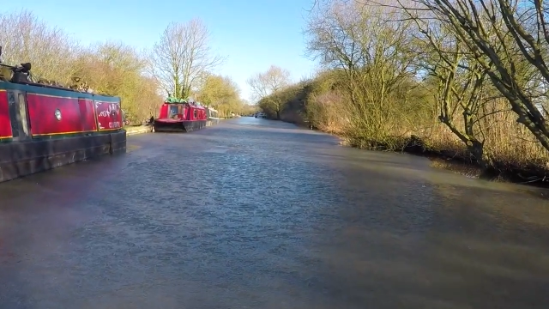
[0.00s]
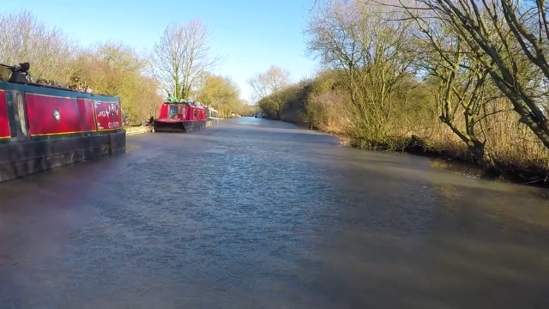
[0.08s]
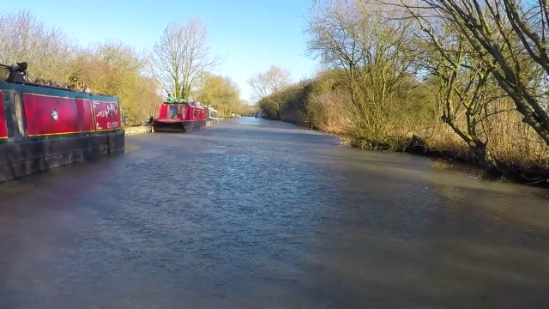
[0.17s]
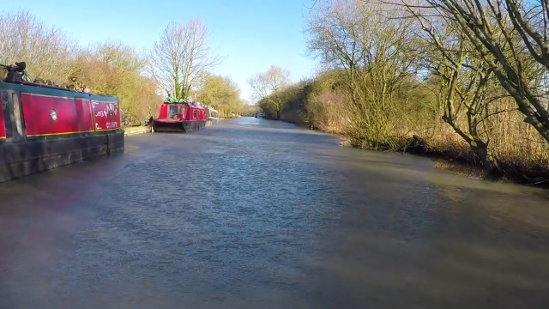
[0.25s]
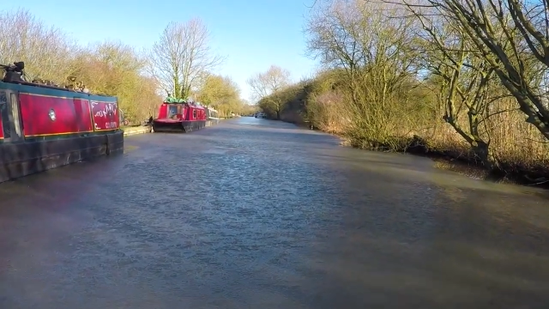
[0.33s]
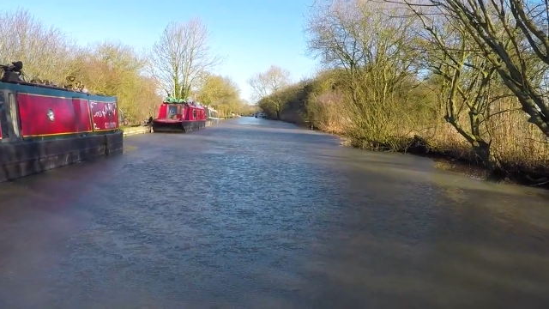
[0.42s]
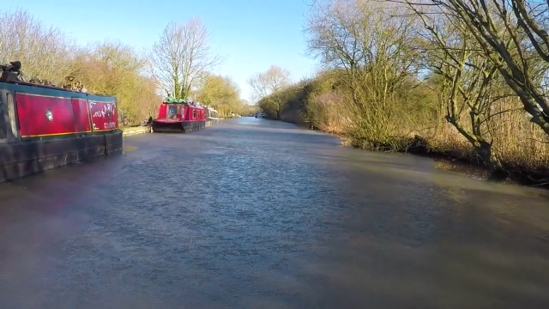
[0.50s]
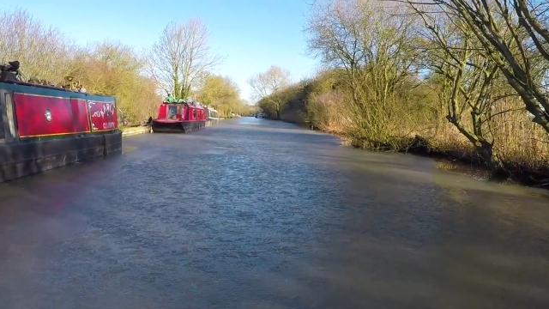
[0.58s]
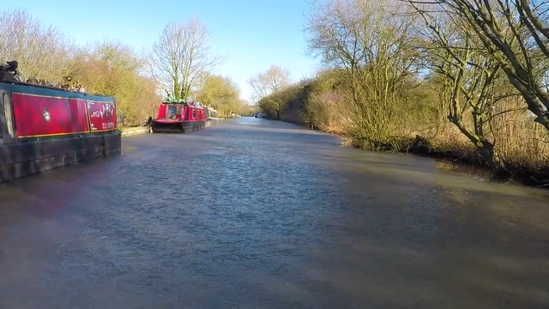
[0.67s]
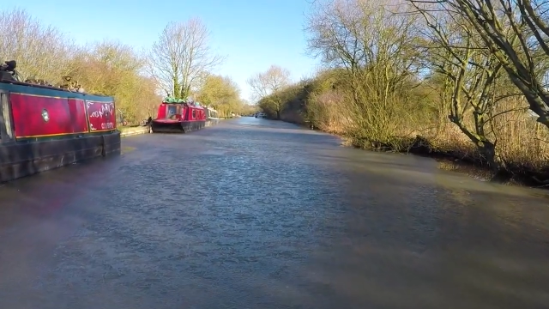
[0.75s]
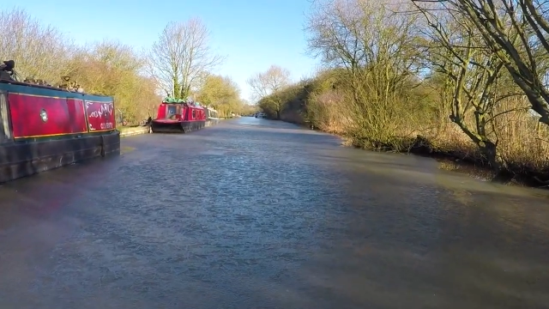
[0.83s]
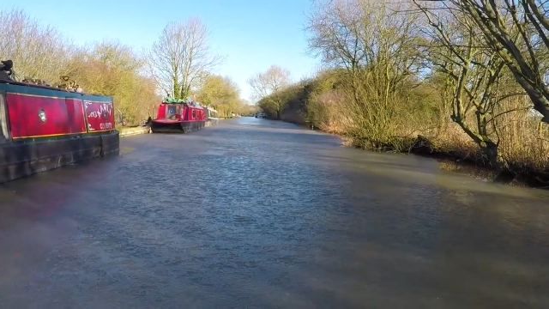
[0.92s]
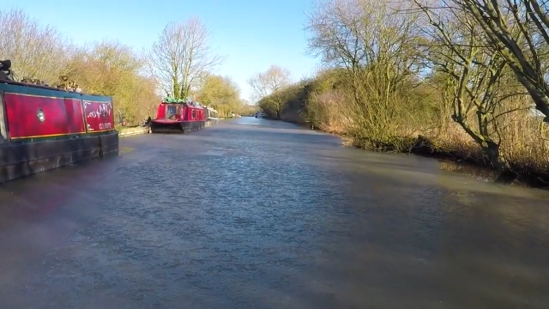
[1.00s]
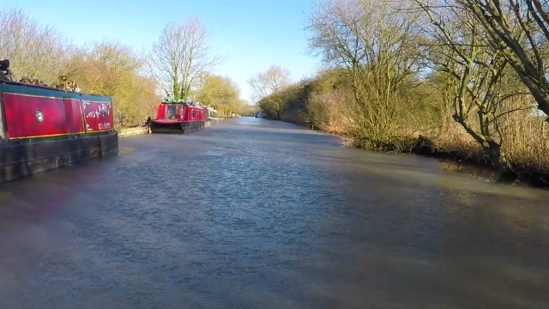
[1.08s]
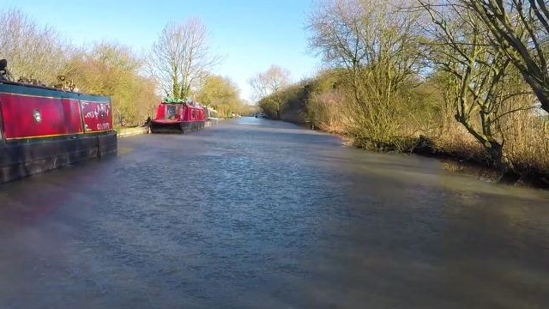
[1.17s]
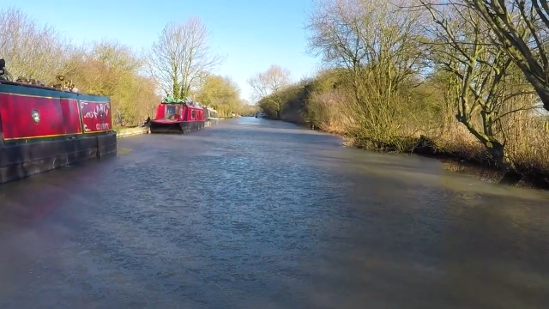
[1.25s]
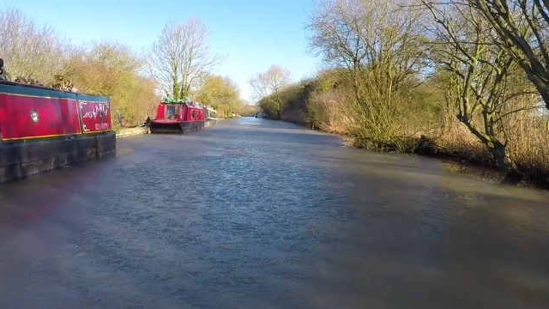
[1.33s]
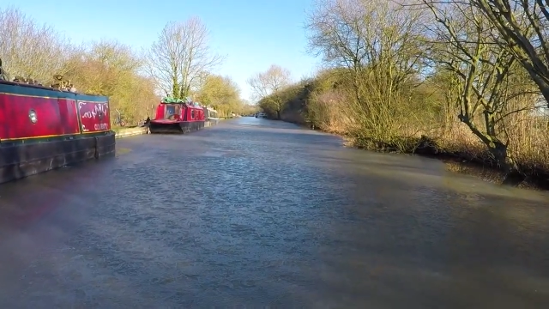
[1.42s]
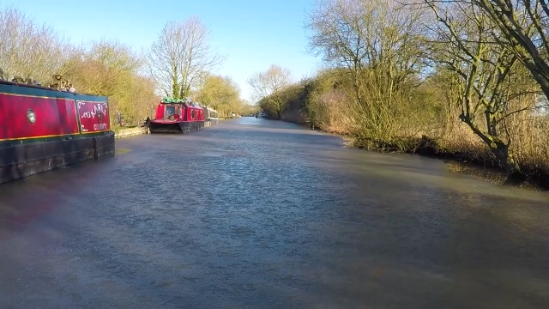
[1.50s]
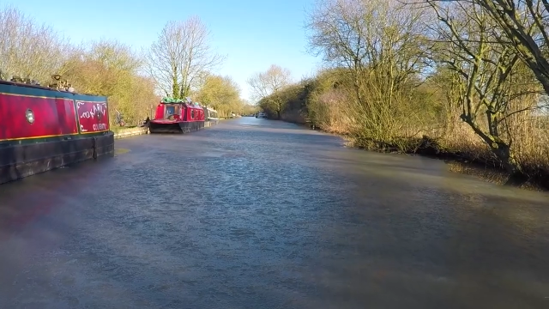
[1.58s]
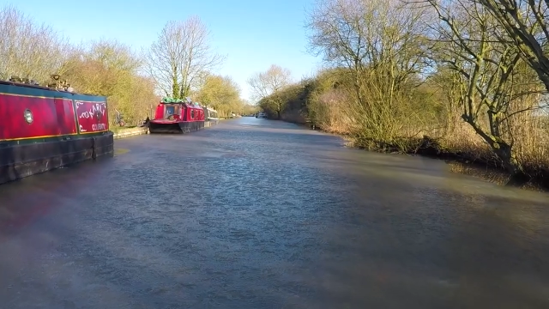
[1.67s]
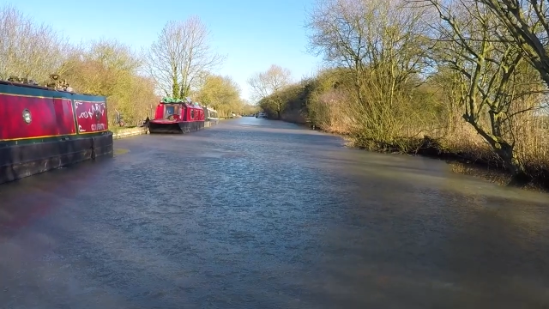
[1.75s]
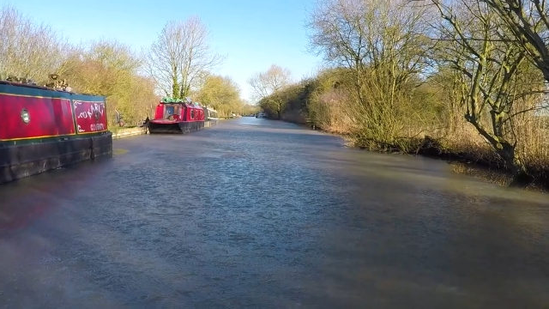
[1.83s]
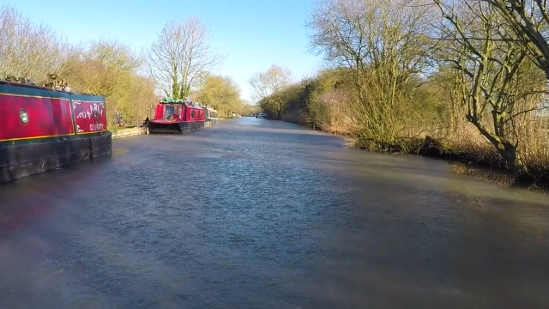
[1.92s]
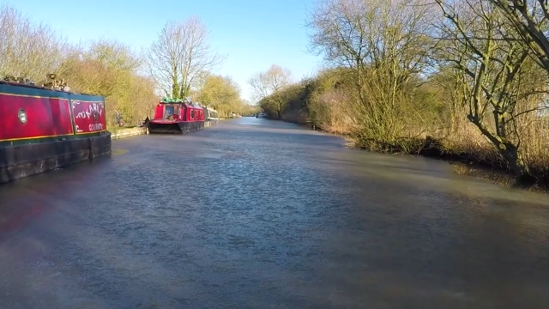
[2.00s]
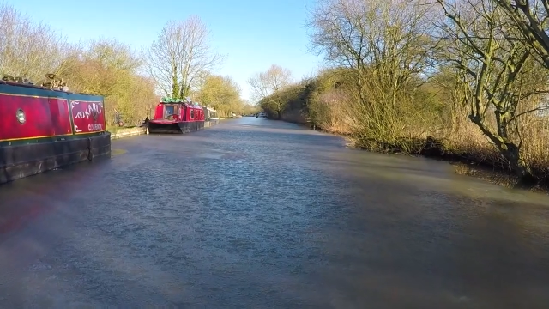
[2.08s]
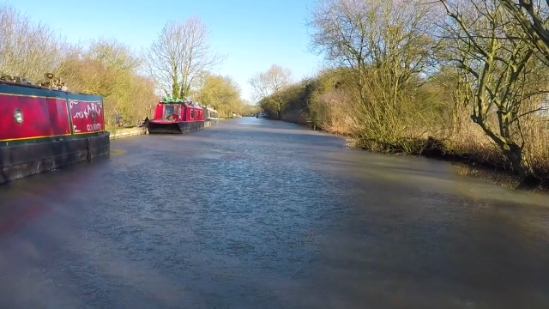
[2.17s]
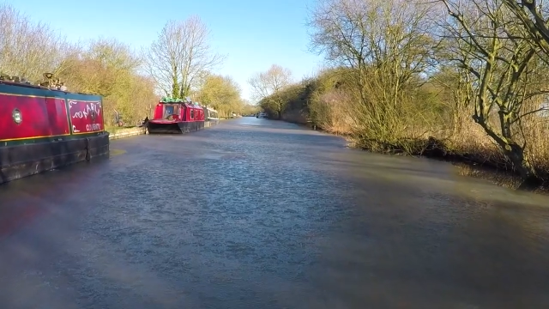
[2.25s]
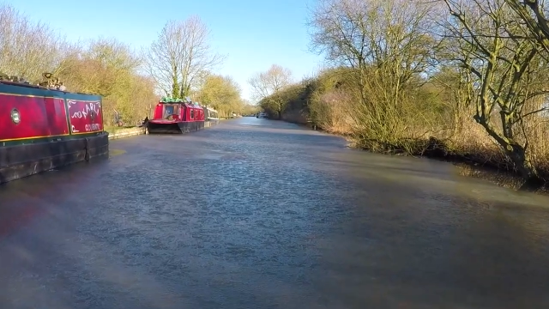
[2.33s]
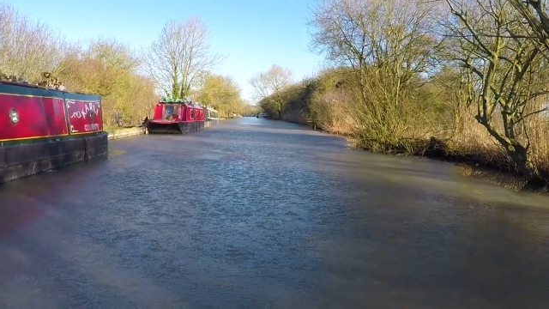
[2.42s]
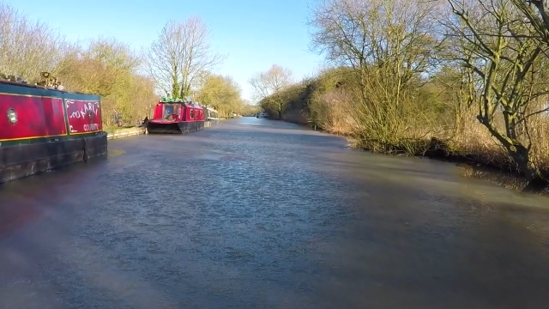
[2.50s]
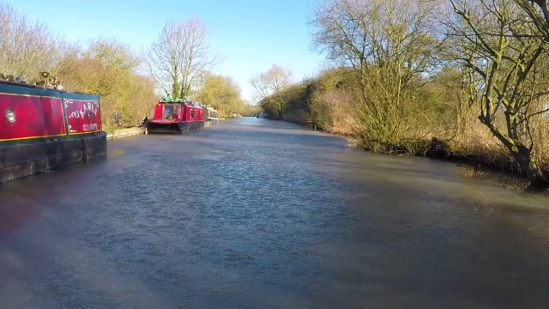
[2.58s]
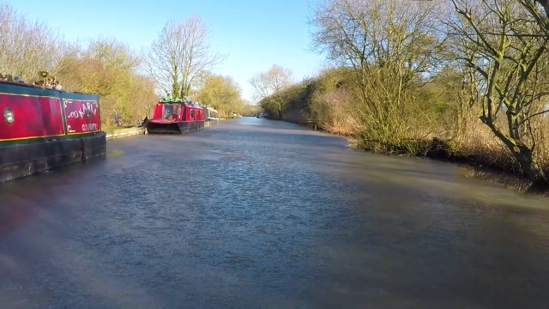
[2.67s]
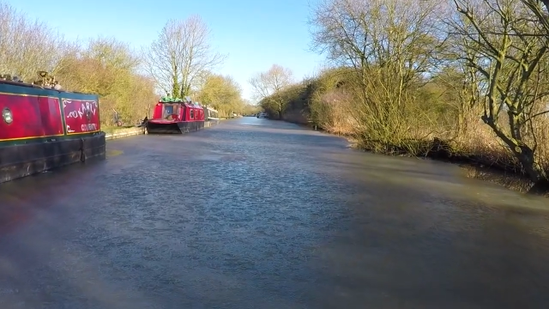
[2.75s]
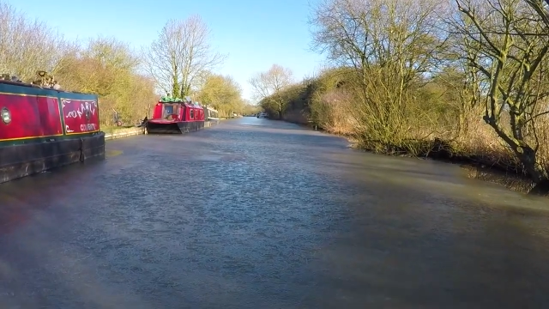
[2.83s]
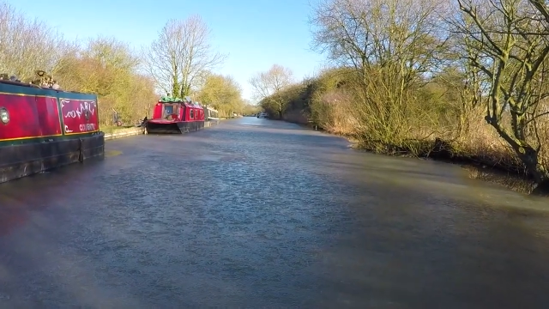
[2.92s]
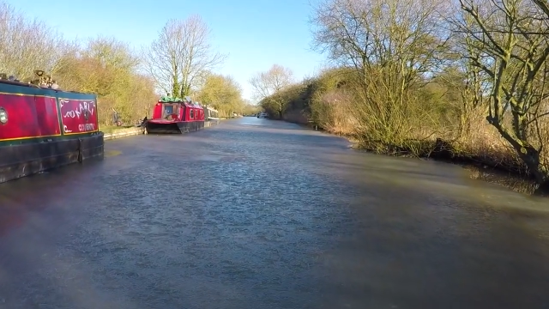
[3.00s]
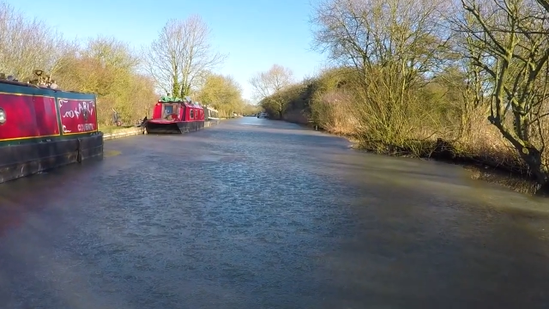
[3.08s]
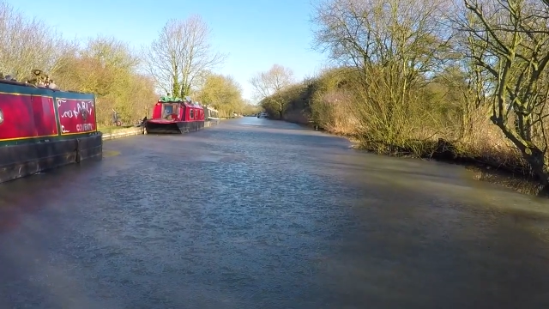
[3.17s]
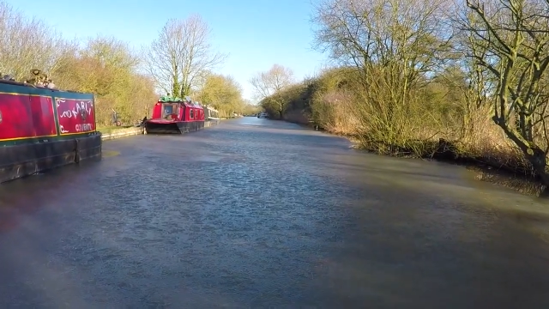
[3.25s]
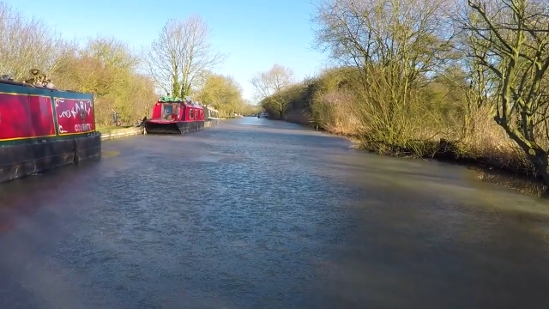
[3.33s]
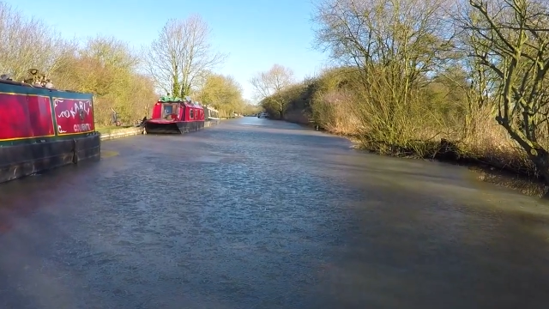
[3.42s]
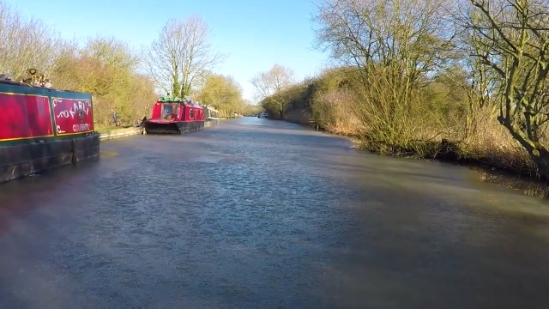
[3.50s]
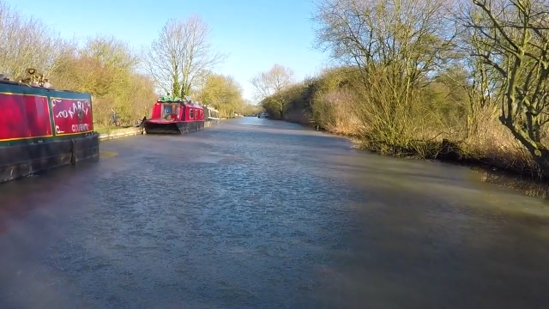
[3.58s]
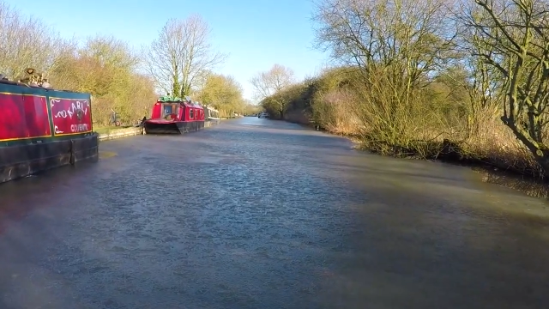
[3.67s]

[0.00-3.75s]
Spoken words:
Nobody's mouth can be seen.